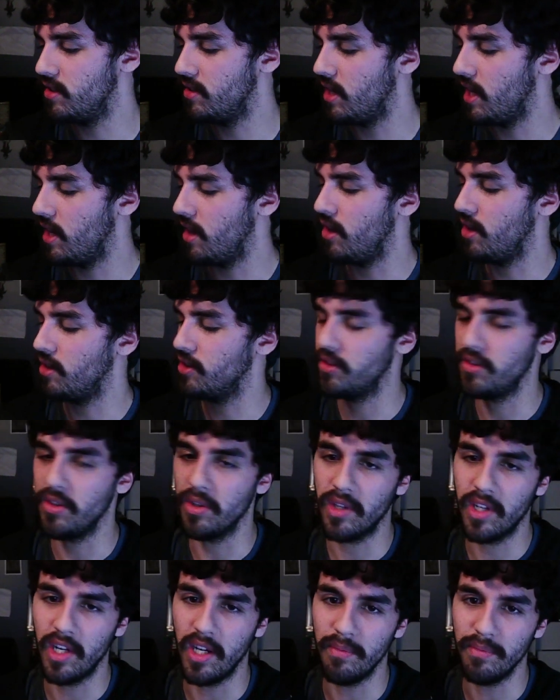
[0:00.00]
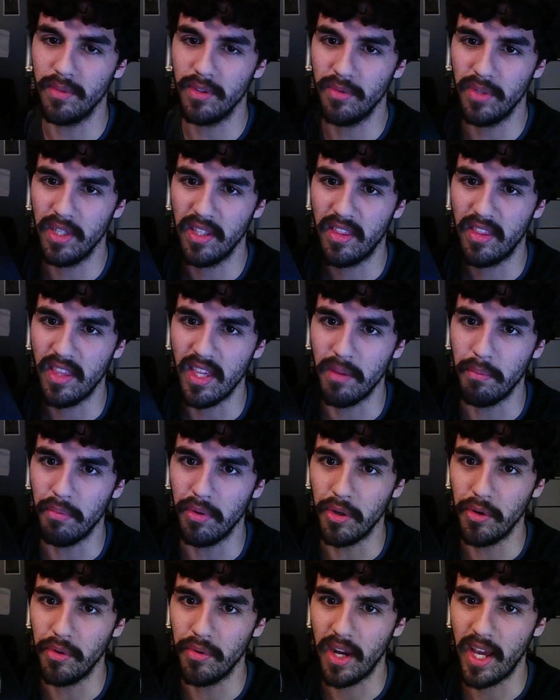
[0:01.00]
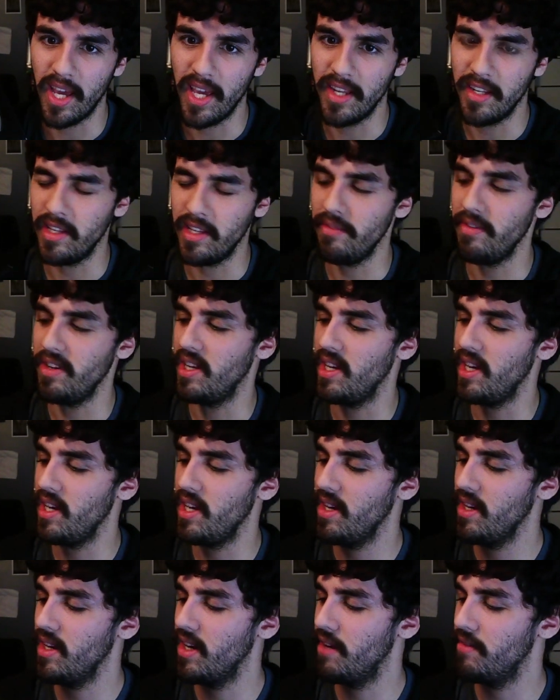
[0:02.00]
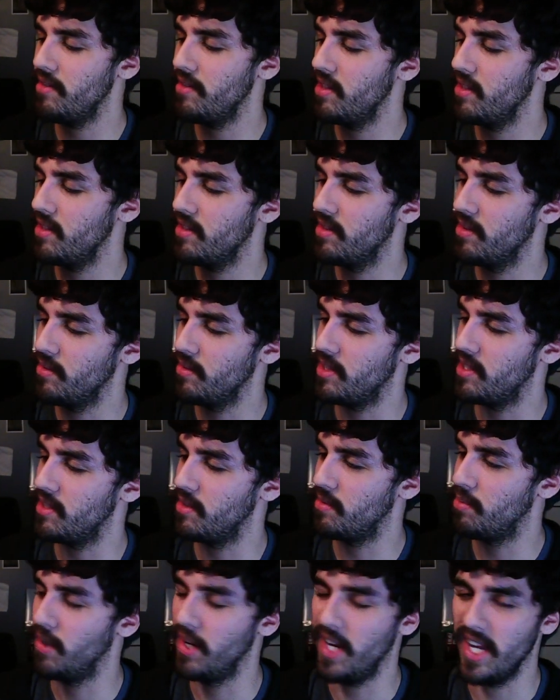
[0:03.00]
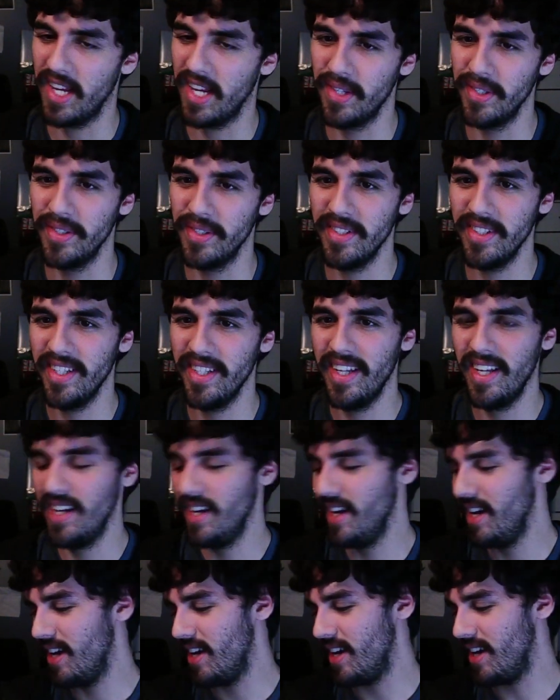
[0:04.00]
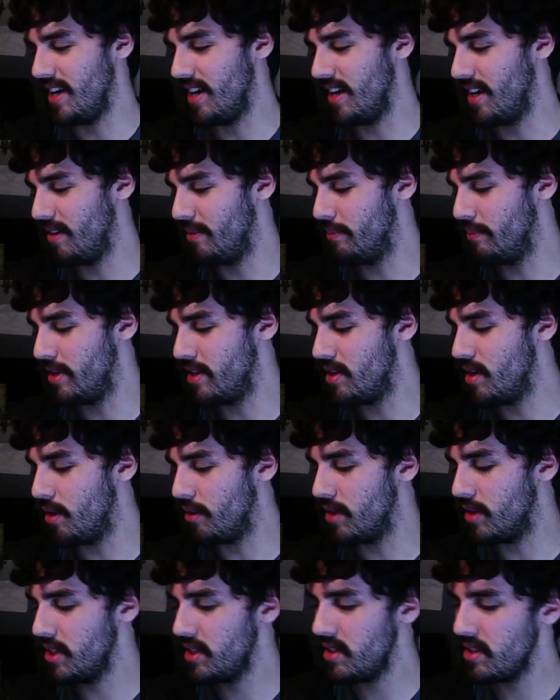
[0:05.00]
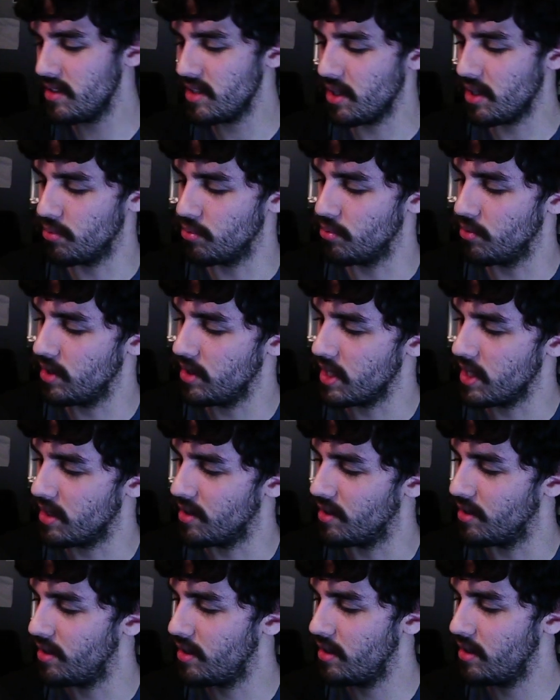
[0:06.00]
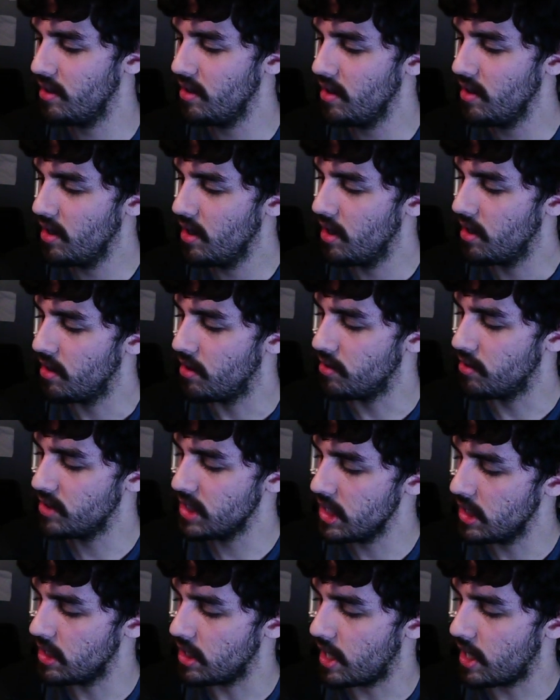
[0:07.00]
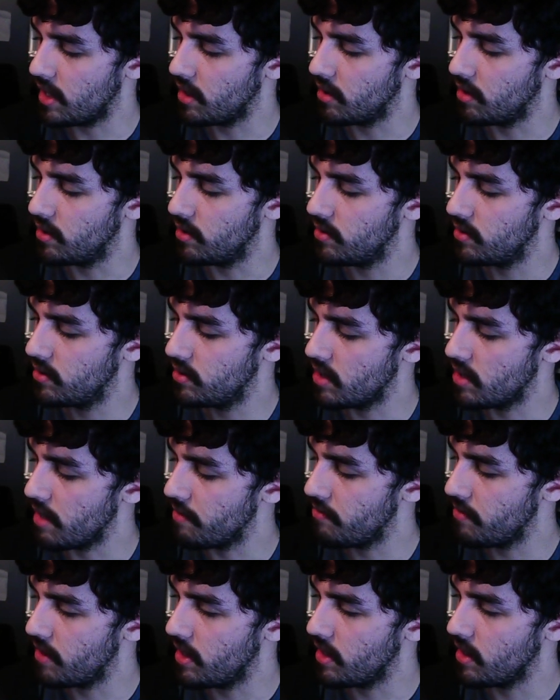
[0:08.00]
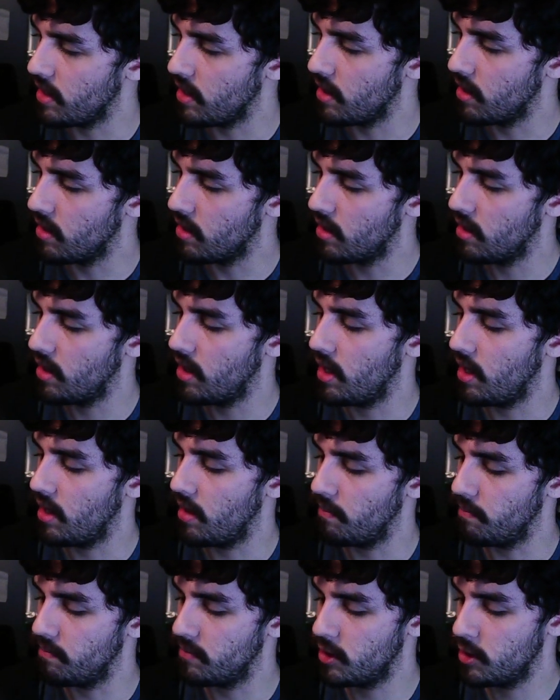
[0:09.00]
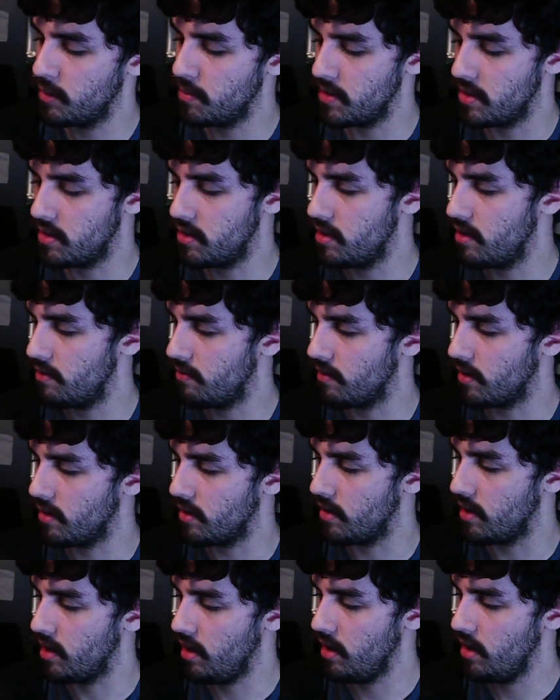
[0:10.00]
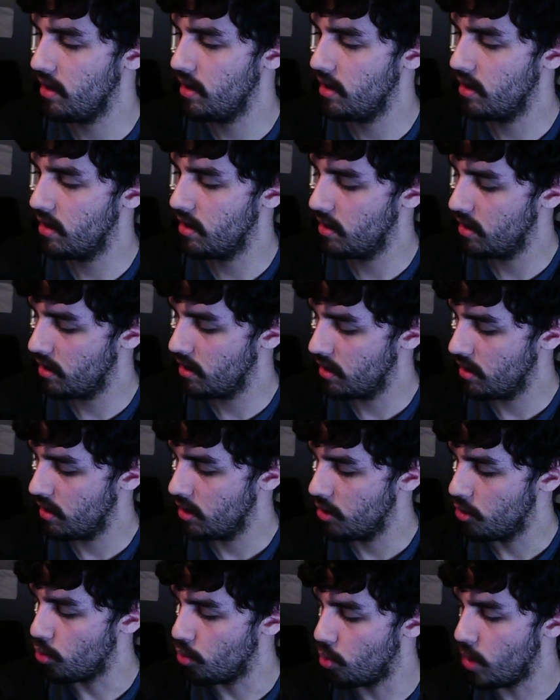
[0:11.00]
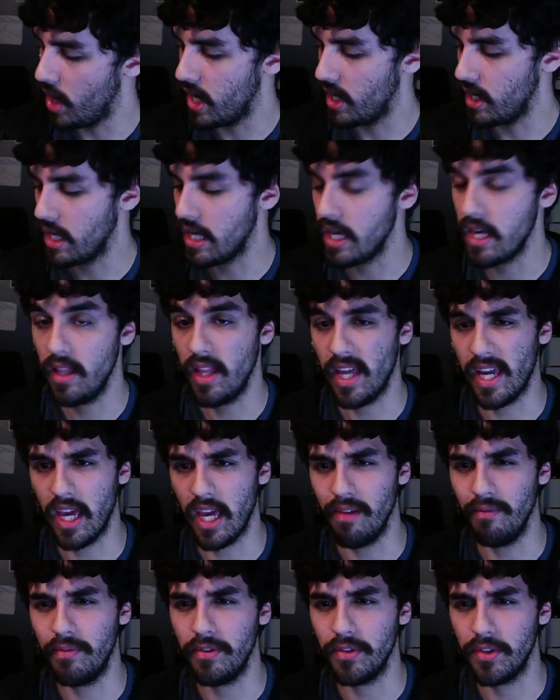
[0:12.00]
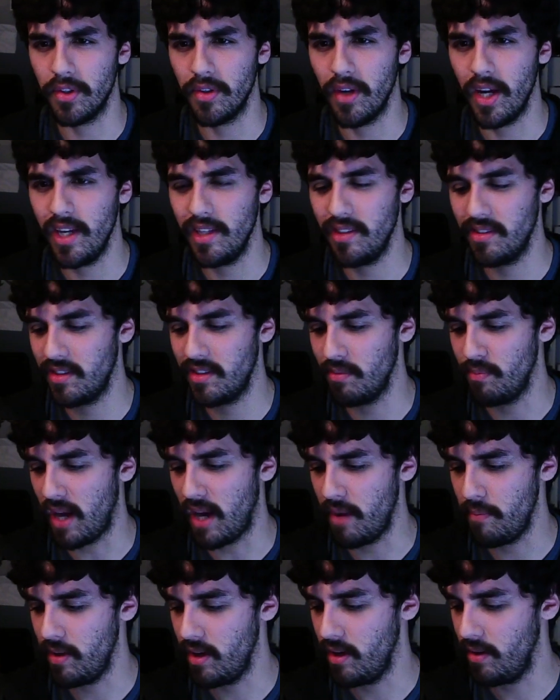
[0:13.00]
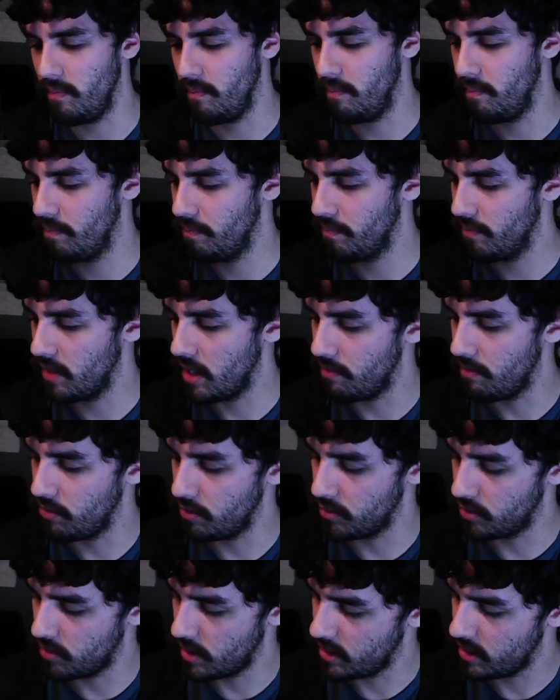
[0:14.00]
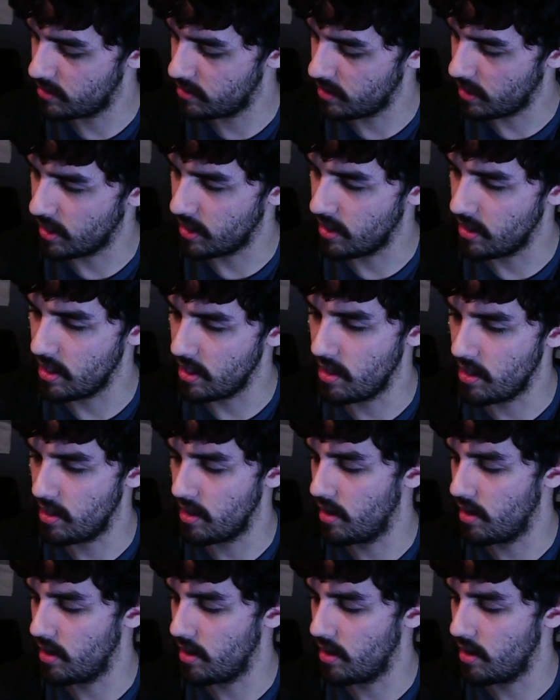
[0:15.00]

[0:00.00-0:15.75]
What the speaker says: that also comes with the Blu-ray and DVD of it, which is pretty cool. But no, this is like really good. There's a lot of good stuff in here. Specifically, when he like Batman infiltrates like the